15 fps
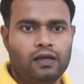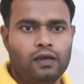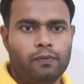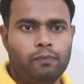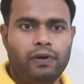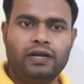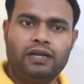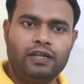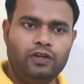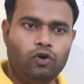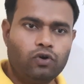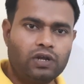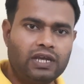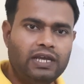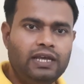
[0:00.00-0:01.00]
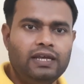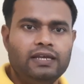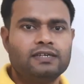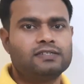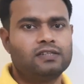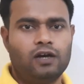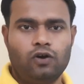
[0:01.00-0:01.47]
but your key
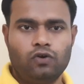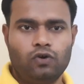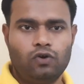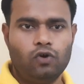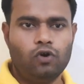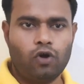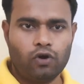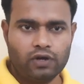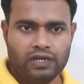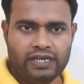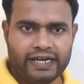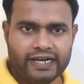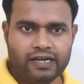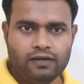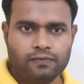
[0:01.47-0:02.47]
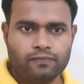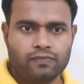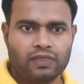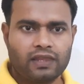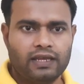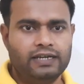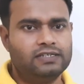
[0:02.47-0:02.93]
is now no longer needed,
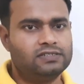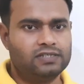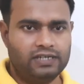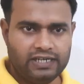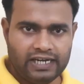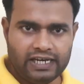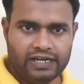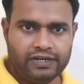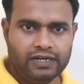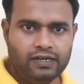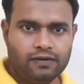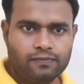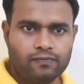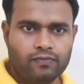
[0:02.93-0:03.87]
it's deleted.